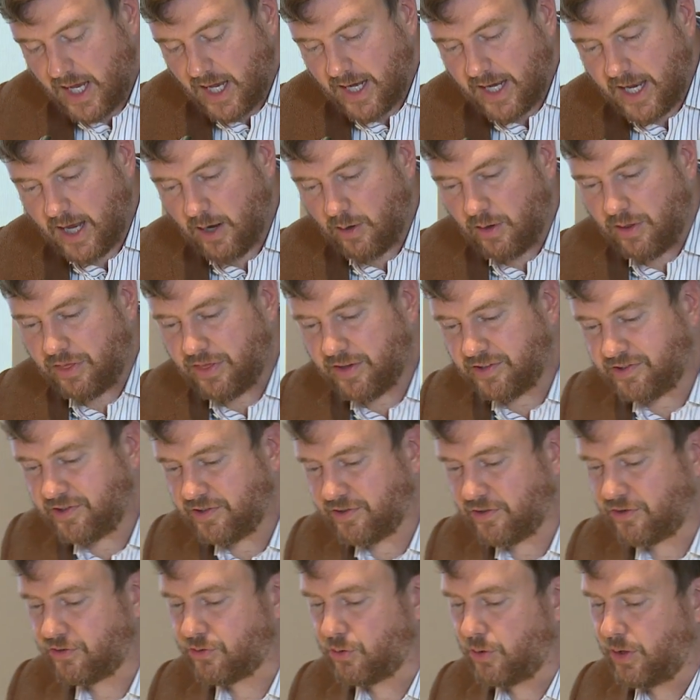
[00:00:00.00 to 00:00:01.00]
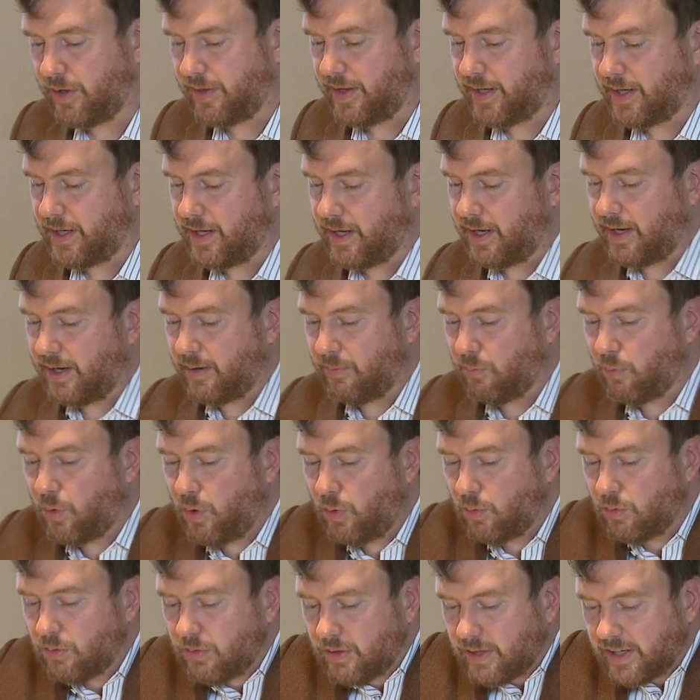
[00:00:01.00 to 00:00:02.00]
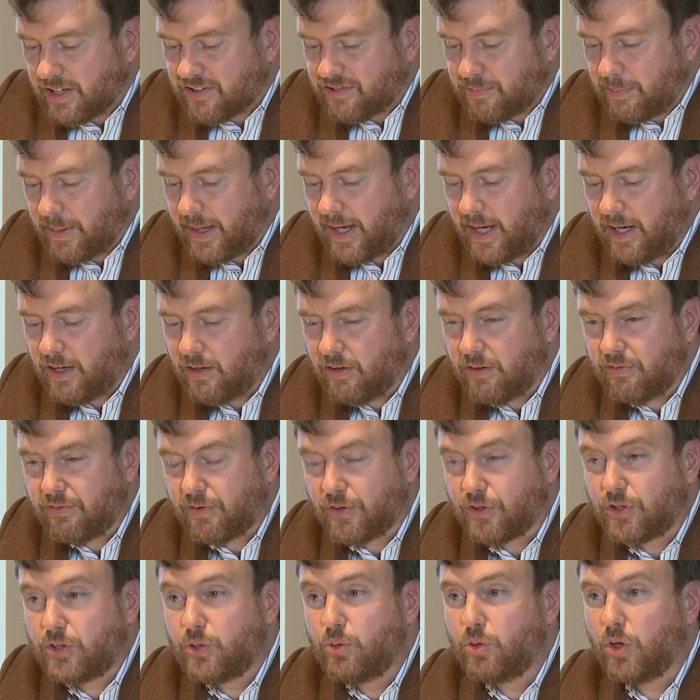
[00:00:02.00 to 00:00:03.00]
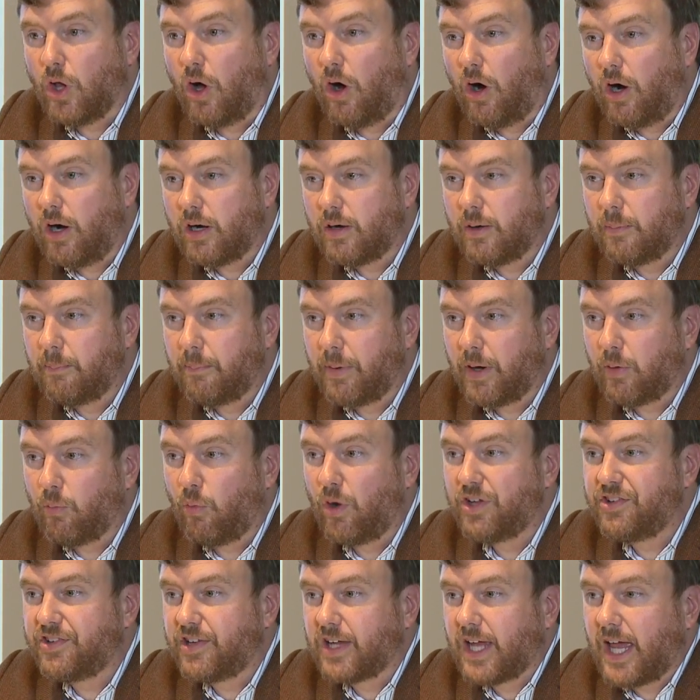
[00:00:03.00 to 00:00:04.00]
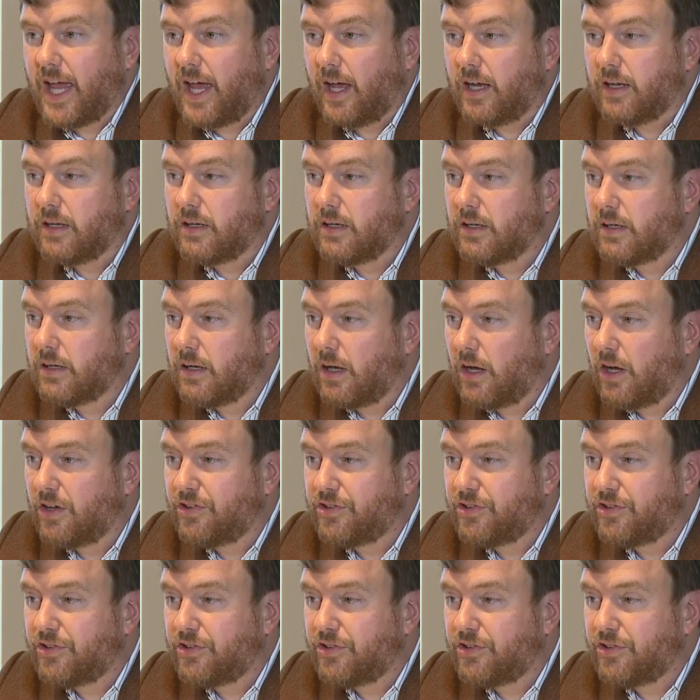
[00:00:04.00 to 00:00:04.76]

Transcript: Now, this is a story that I won't explain for too long, but once again, a